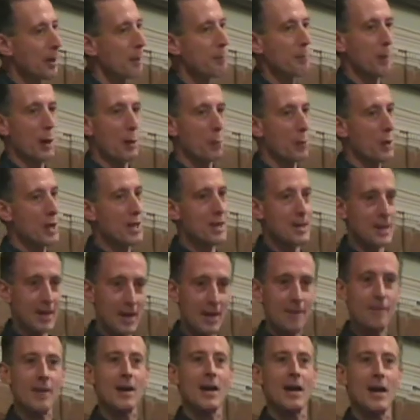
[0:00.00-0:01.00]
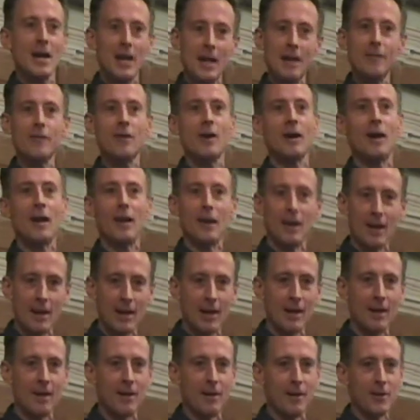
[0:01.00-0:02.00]
But we never ever
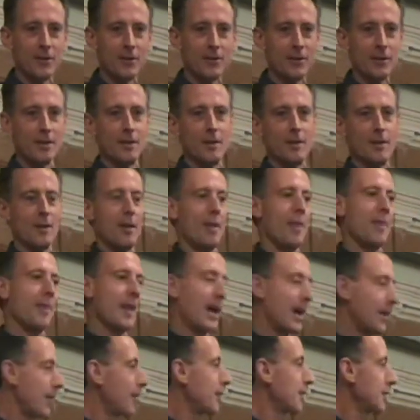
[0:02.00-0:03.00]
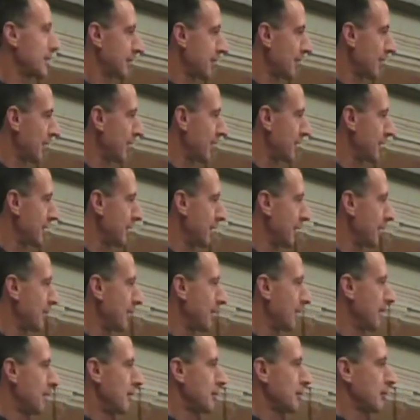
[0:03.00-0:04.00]
allowed that
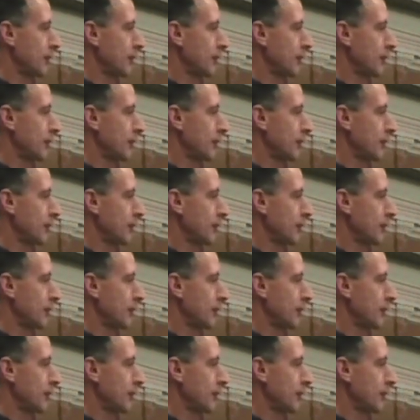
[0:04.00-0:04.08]
hostility